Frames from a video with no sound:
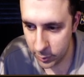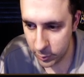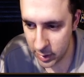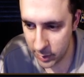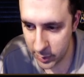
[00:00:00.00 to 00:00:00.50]

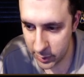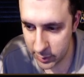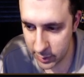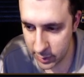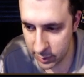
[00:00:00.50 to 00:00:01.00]
that being
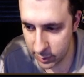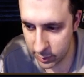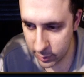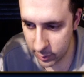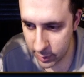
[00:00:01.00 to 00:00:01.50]
said,
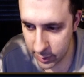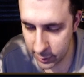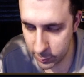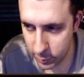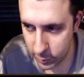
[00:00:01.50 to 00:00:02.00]
I
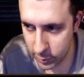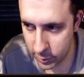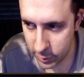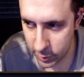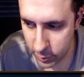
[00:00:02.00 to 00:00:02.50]
think we're good to
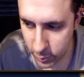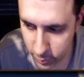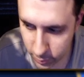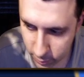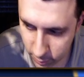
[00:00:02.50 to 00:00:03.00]
go.
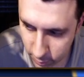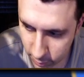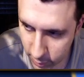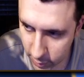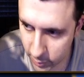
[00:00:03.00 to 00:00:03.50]

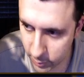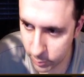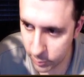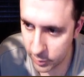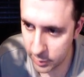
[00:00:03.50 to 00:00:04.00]

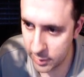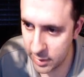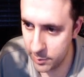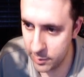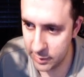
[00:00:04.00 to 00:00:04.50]
Um, the
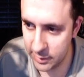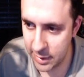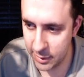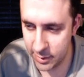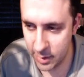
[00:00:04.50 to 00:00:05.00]
team is the
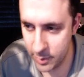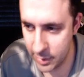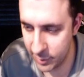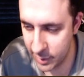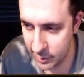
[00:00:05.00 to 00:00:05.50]
exact same.
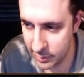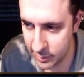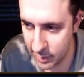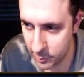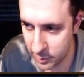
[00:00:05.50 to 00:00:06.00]
Everything is the
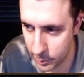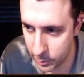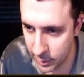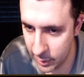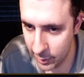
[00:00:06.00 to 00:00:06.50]
same
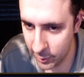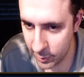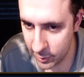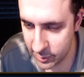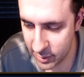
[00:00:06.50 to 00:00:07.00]
except
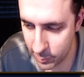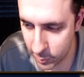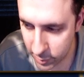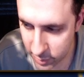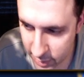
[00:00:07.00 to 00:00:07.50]
his
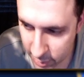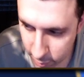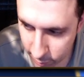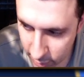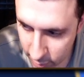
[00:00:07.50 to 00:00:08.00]
TMR is now
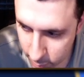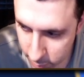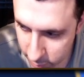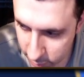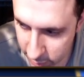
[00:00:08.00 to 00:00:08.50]

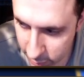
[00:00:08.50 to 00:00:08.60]
available. So let's